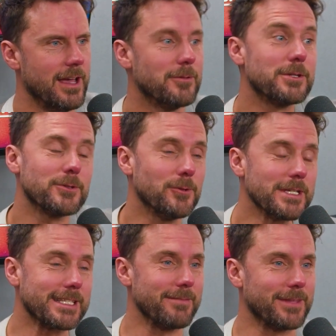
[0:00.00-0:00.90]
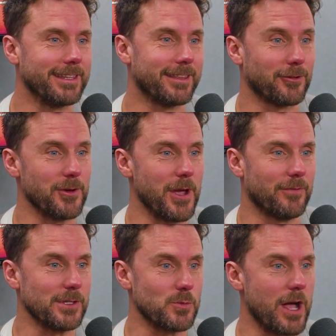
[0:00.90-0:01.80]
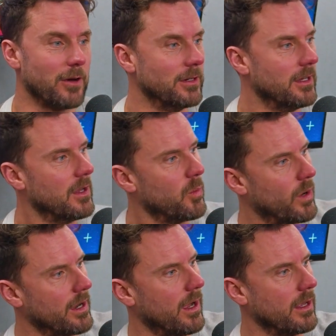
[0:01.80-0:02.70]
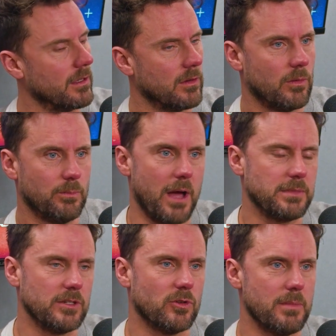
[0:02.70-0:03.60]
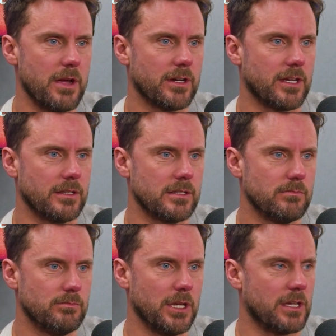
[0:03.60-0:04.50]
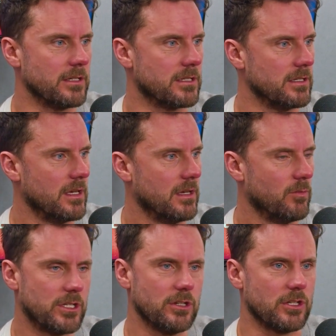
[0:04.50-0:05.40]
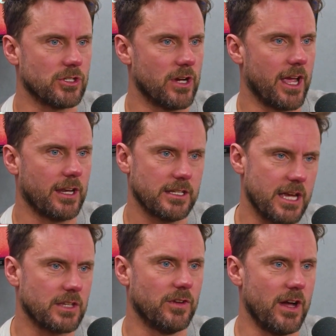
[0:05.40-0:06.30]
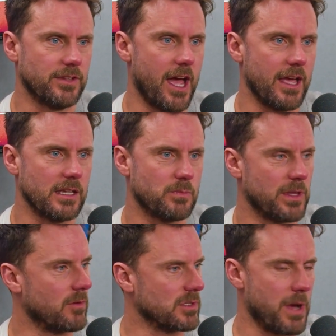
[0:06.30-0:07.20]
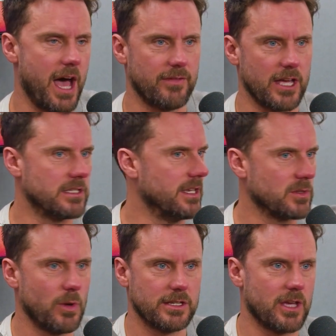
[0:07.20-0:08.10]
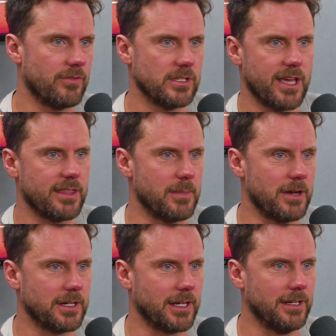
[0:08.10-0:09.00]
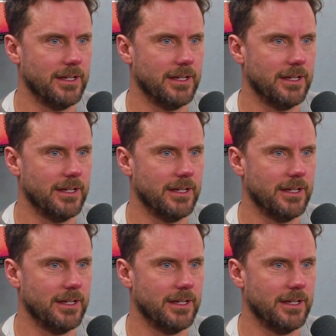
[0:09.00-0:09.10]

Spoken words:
which is always something that threw me off as well when I bumped into Americans, because we do the trek and it takes 5 days, but that was part of our 6 weeks over in South America.